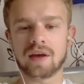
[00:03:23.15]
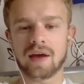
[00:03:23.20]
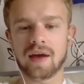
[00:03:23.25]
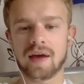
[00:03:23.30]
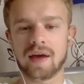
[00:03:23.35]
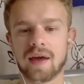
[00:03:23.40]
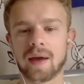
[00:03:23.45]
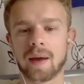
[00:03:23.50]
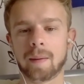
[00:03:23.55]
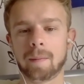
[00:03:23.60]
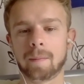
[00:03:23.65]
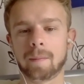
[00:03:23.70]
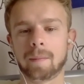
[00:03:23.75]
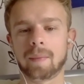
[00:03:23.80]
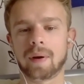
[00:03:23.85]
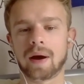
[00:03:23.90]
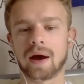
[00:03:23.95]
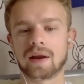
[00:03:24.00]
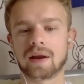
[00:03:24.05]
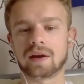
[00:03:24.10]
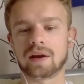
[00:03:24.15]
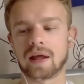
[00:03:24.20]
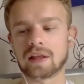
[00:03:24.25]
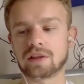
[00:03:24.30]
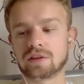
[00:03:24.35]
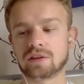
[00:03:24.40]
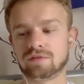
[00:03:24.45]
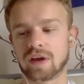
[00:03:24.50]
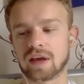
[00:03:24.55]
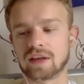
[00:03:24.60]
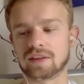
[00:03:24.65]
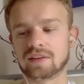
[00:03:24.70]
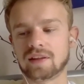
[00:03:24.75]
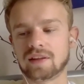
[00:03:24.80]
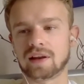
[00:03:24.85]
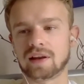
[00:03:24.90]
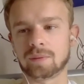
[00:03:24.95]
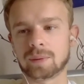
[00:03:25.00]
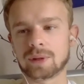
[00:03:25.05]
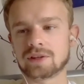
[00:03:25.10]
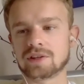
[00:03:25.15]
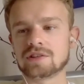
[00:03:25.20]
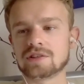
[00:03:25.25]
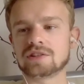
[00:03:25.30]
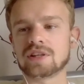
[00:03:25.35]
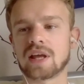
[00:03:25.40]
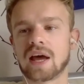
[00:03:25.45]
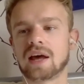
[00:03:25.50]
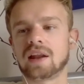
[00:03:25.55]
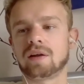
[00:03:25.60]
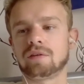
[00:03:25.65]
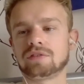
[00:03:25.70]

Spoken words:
and it's faded a little bit since then.